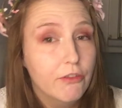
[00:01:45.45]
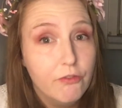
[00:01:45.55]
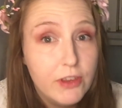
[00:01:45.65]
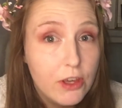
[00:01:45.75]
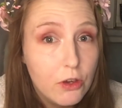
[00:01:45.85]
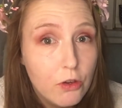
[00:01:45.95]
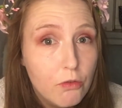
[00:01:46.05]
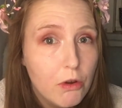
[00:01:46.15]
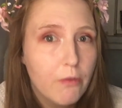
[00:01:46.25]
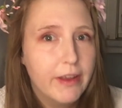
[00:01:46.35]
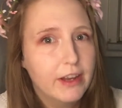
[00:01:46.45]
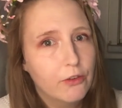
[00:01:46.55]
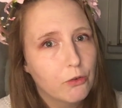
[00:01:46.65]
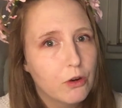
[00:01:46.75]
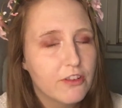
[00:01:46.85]
a review of
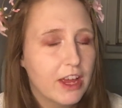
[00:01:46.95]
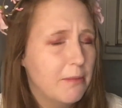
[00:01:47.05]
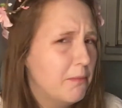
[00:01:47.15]
any sorts.